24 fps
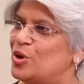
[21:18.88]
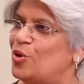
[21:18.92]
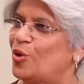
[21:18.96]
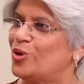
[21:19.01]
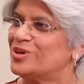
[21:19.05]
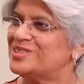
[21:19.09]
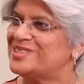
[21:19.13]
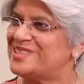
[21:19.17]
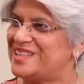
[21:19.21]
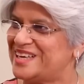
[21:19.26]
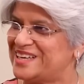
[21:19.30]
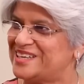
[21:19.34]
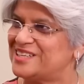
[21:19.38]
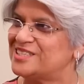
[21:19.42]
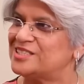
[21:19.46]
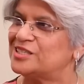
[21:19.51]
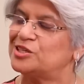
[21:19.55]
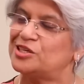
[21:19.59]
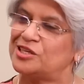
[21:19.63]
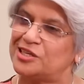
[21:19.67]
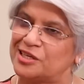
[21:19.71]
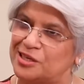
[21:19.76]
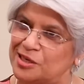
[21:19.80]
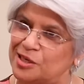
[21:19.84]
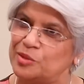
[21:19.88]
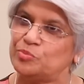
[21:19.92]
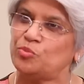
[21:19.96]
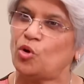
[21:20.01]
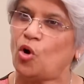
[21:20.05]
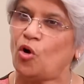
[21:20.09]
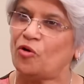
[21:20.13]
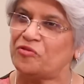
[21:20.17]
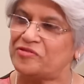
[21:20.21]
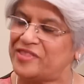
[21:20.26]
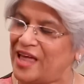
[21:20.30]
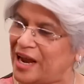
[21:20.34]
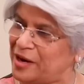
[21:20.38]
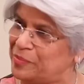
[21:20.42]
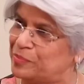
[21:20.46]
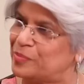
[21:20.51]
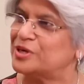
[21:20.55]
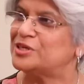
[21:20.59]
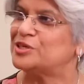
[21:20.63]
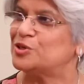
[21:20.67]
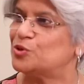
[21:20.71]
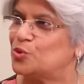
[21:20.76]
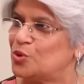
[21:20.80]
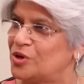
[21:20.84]
because there is a term of that
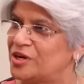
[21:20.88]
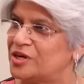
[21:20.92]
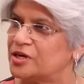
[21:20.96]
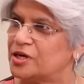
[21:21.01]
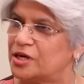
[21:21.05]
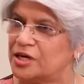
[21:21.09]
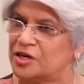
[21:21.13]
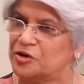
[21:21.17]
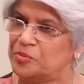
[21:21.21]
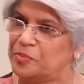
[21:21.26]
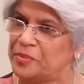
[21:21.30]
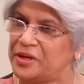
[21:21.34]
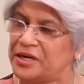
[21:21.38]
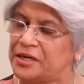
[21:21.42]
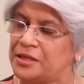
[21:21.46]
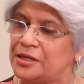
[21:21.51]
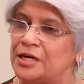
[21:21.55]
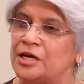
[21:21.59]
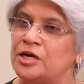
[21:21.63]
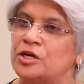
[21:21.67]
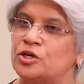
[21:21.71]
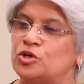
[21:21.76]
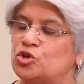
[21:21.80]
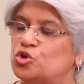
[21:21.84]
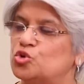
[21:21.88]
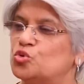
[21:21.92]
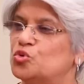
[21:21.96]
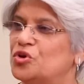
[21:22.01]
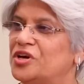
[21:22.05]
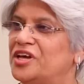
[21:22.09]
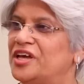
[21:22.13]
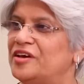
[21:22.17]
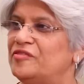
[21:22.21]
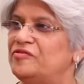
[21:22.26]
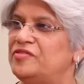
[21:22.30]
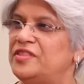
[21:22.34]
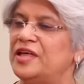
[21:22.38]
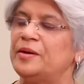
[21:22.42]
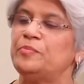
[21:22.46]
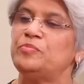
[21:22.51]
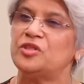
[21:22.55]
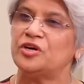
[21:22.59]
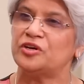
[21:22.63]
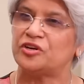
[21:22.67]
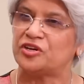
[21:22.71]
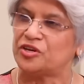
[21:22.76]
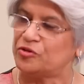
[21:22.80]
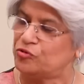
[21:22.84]
particular government to give
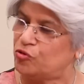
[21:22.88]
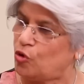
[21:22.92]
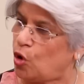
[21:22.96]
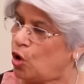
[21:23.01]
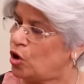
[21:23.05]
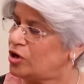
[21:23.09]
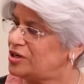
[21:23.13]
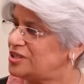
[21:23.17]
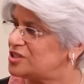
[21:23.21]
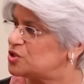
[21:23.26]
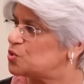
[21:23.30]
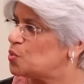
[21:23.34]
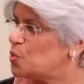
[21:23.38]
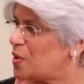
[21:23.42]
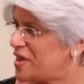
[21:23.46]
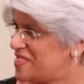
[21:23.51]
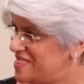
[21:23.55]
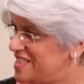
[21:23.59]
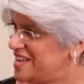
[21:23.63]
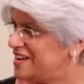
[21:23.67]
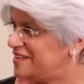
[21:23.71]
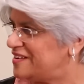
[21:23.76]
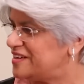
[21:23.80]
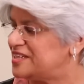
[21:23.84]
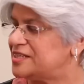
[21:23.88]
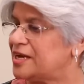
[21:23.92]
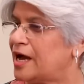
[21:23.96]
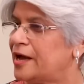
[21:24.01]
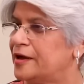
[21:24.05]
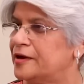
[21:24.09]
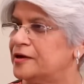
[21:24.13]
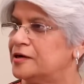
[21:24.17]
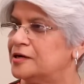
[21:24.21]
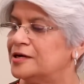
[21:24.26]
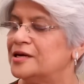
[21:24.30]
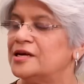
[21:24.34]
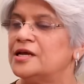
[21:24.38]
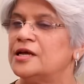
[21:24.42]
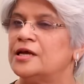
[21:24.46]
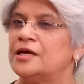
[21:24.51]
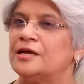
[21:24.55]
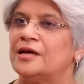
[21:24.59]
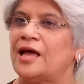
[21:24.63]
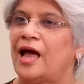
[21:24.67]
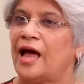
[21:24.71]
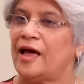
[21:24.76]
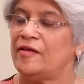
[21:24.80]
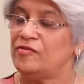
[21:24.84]
them the rewards when they retire.
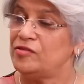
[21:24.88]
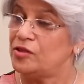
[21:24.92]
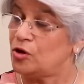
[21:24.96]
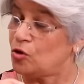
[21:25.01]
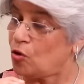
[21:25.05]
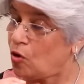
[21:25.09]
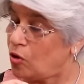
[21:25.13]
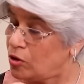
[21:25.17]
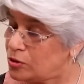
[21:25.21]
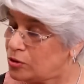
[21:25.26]
And they